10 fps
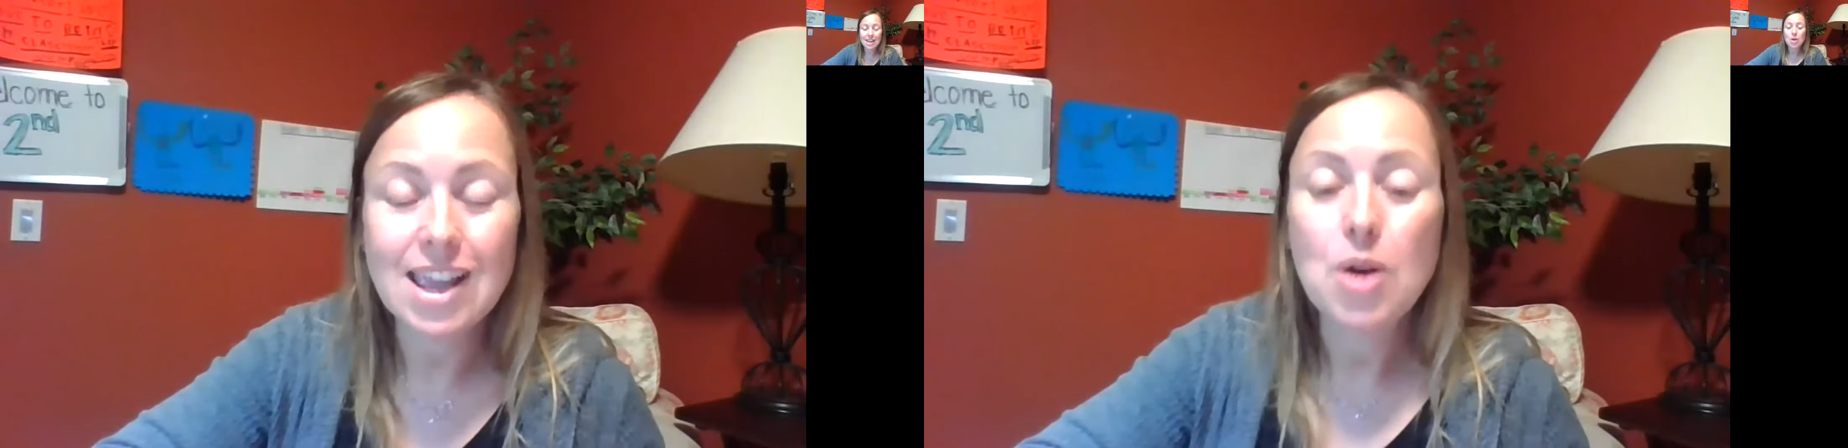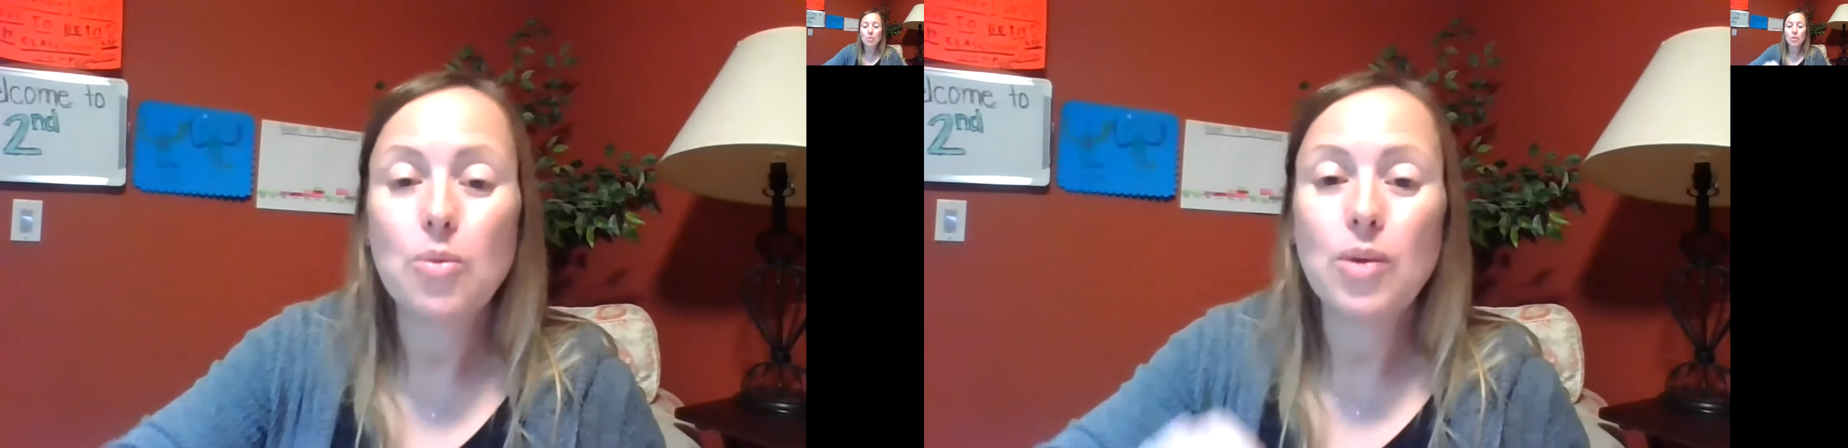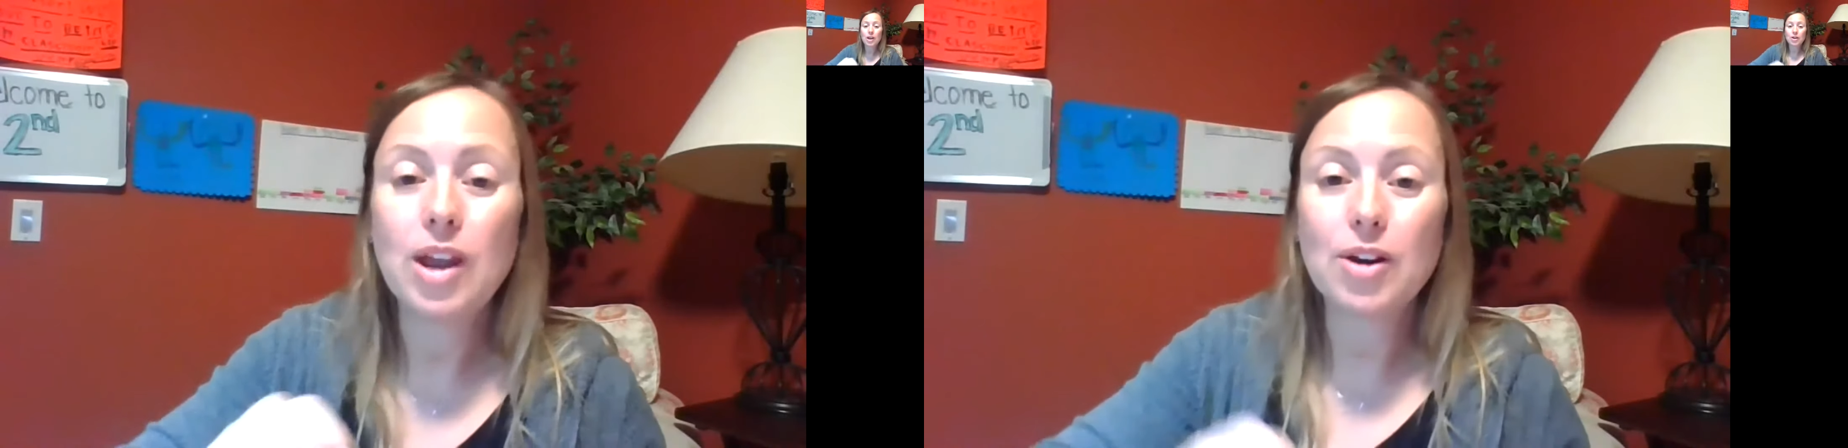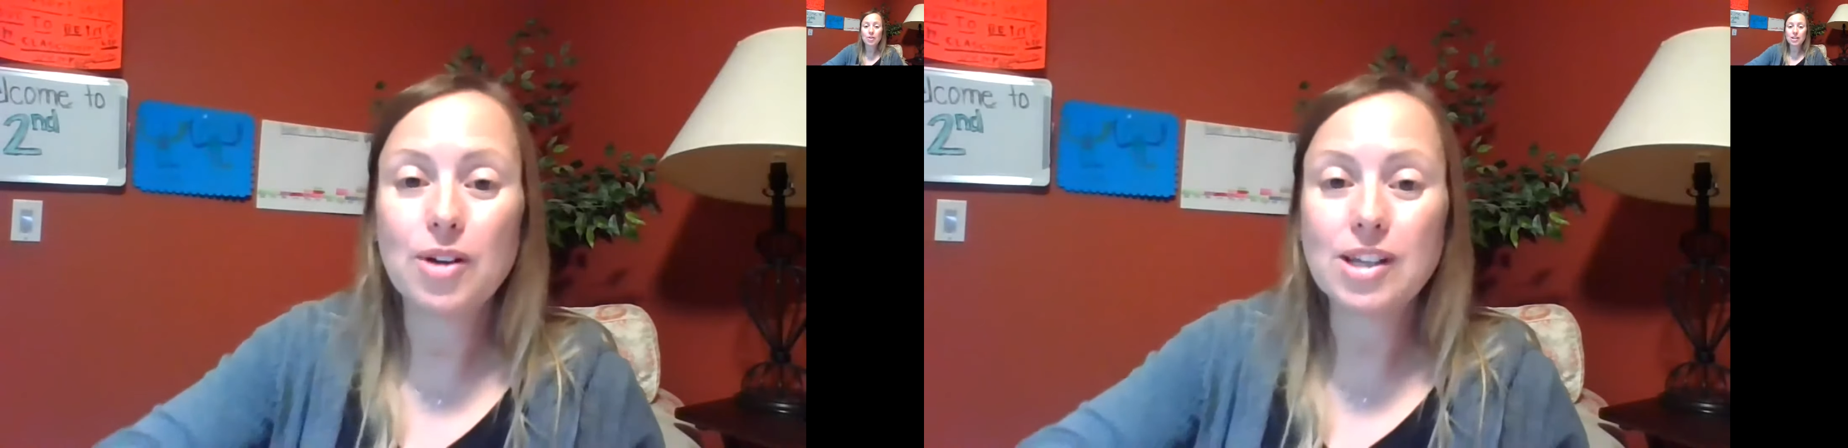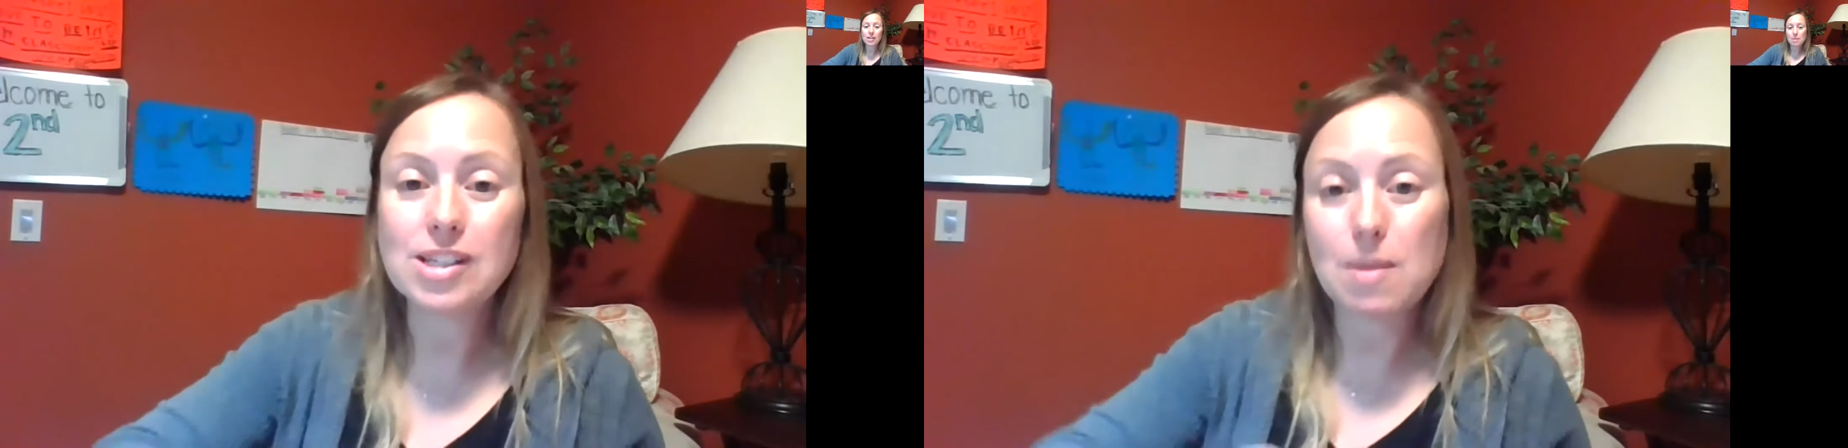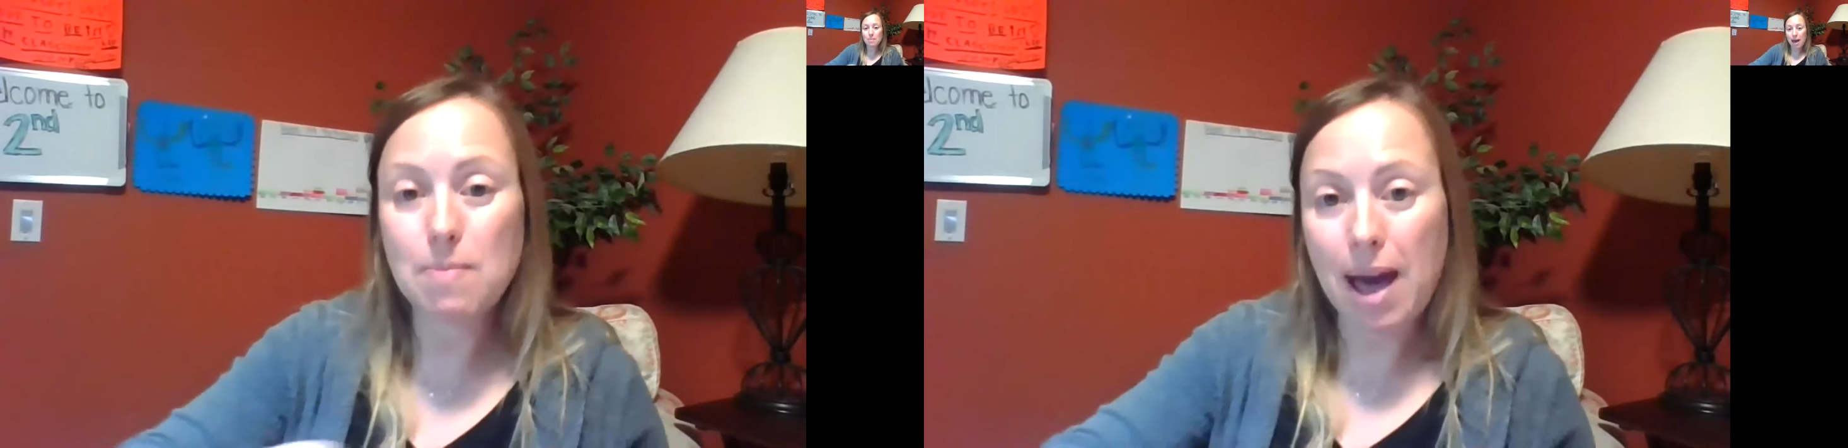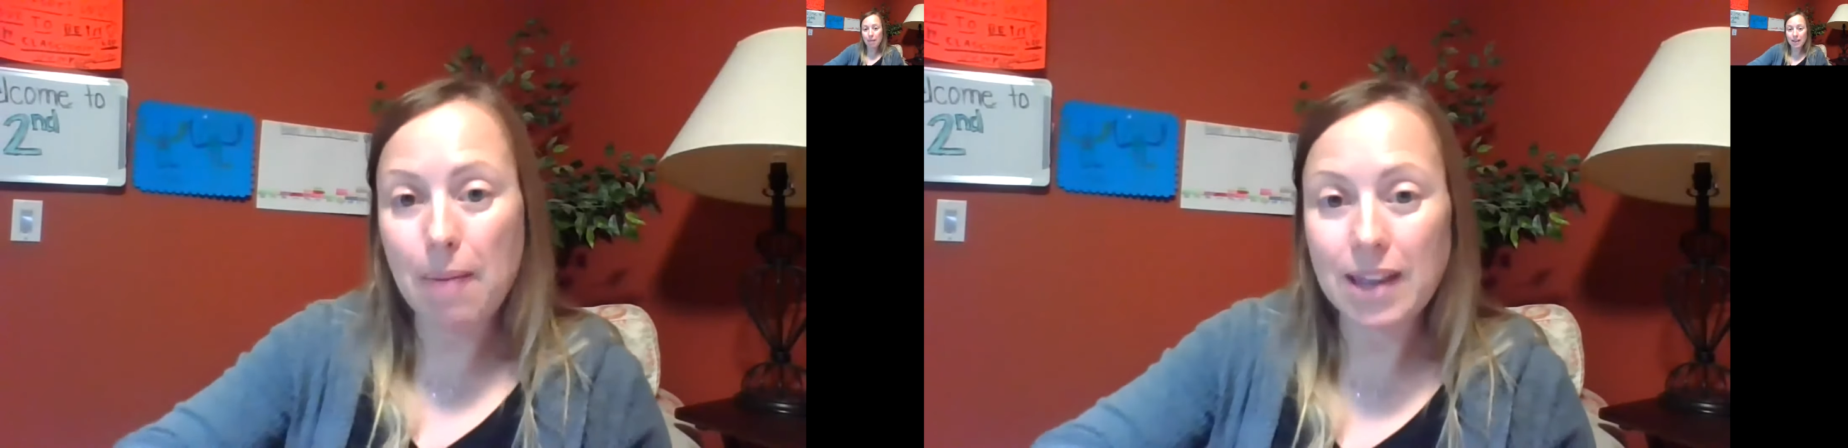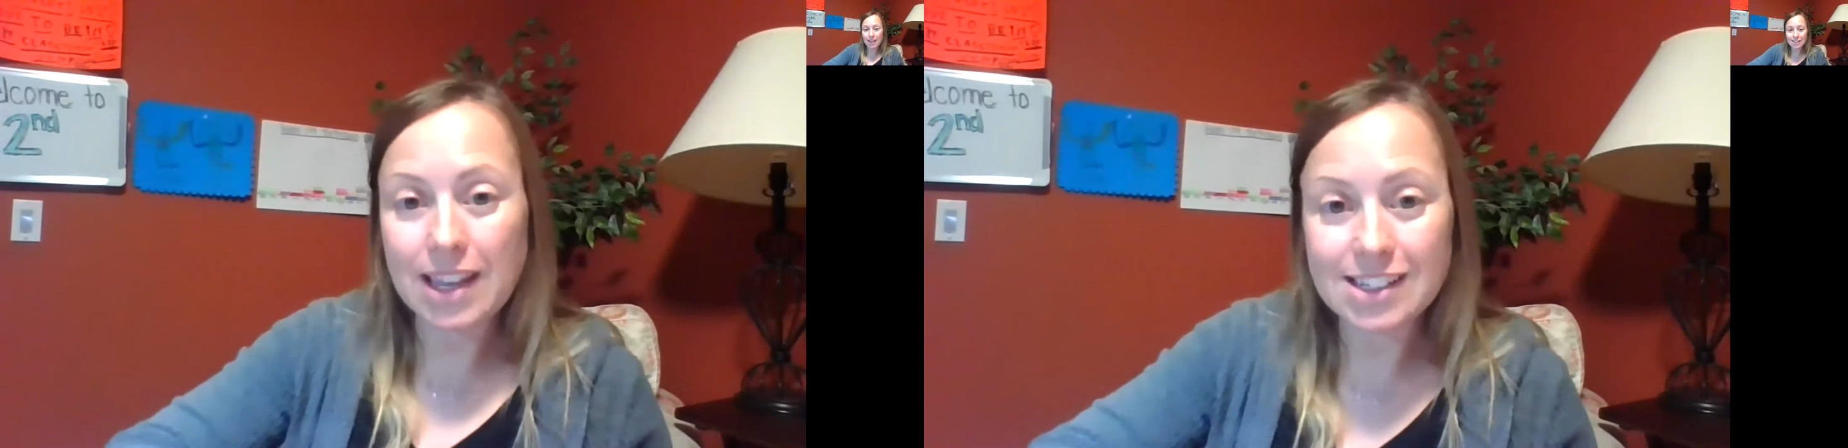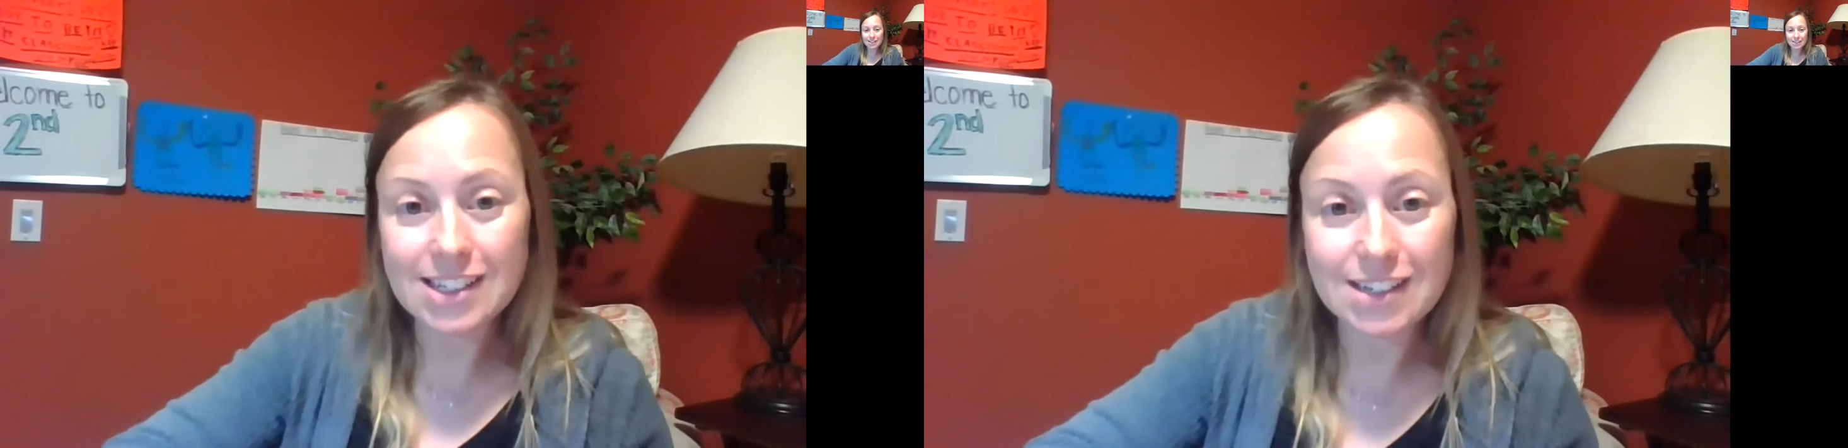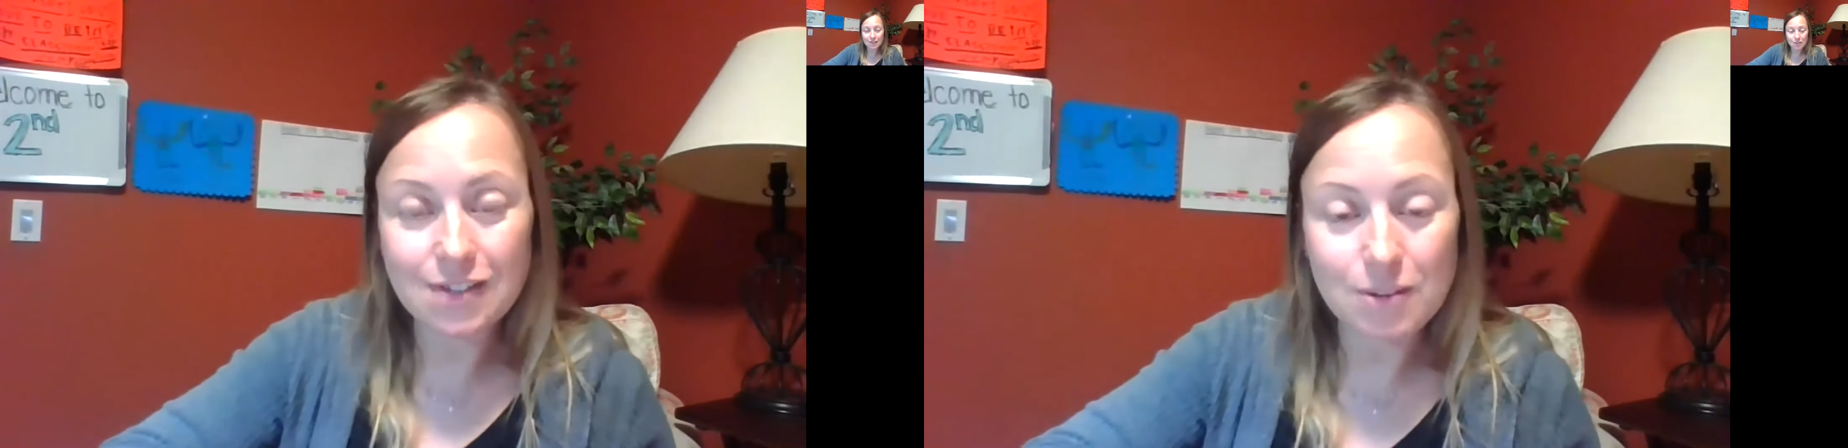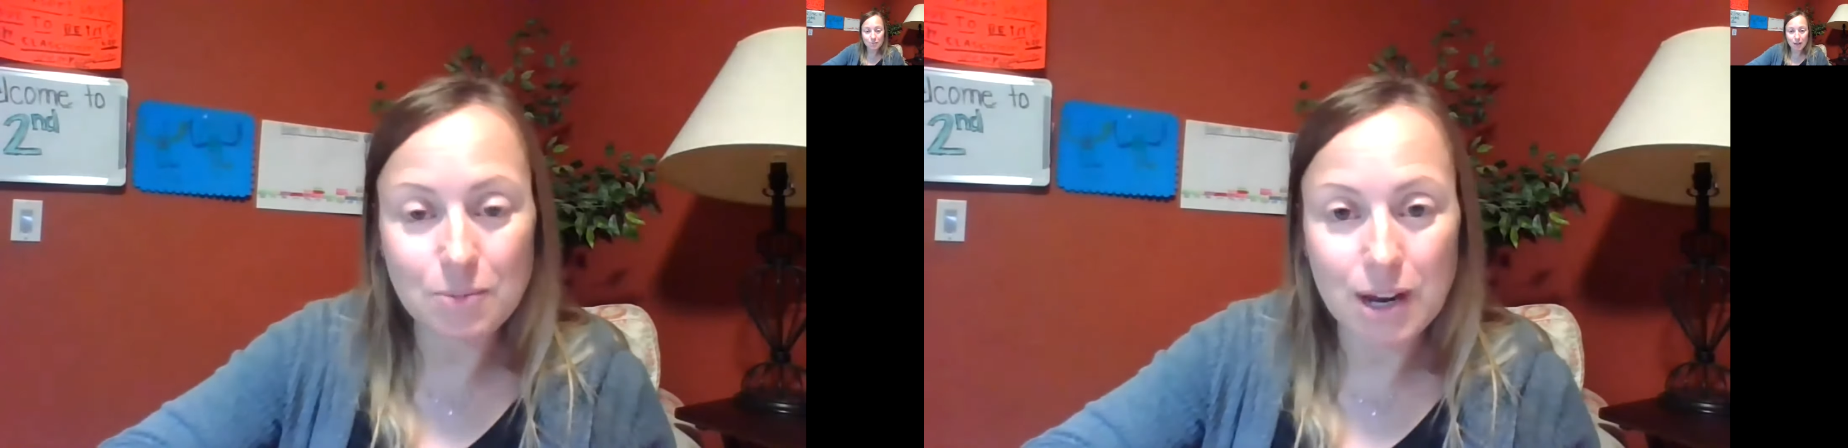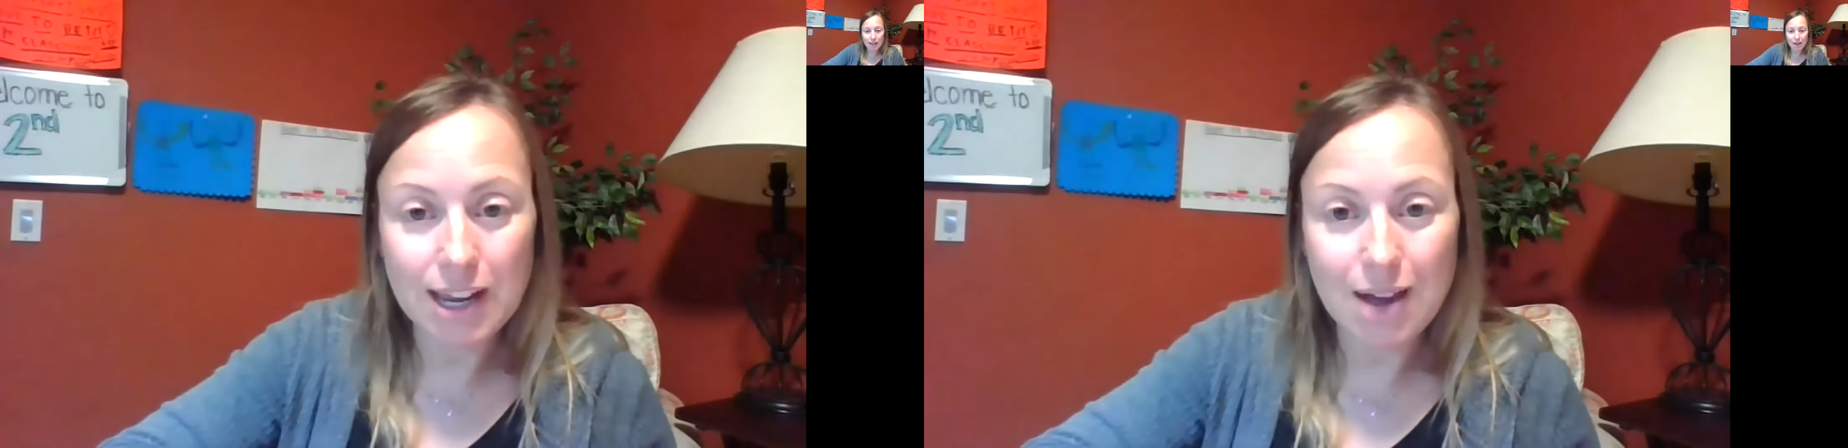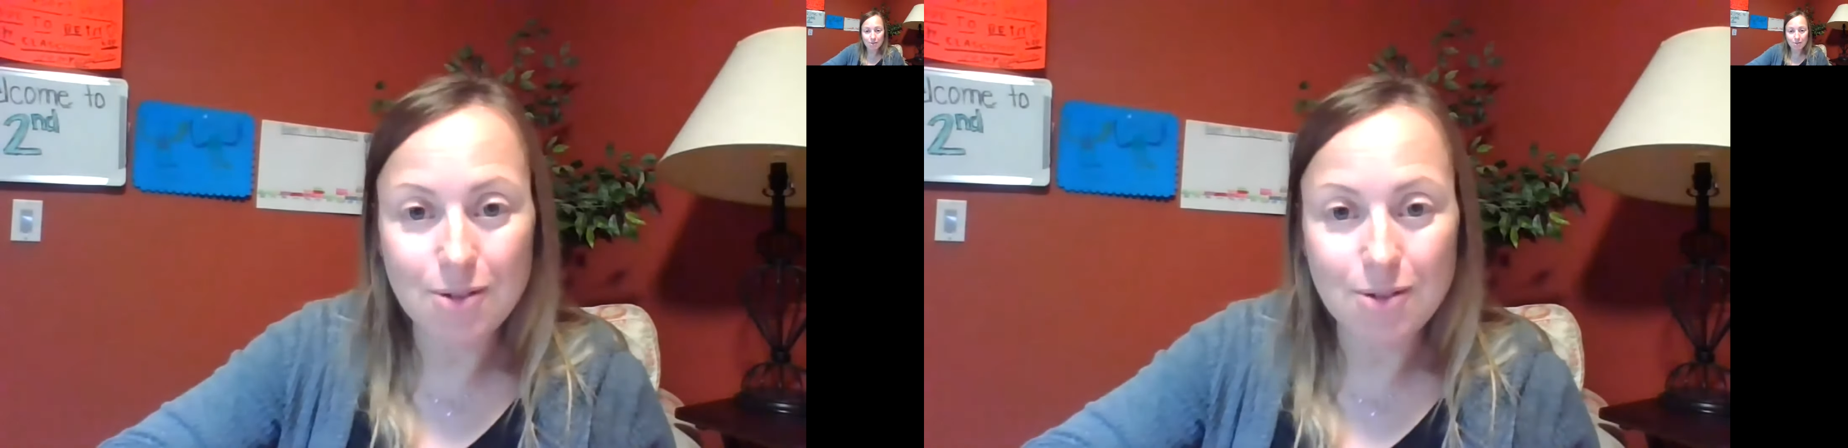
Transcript: We are going to be popping into different breakout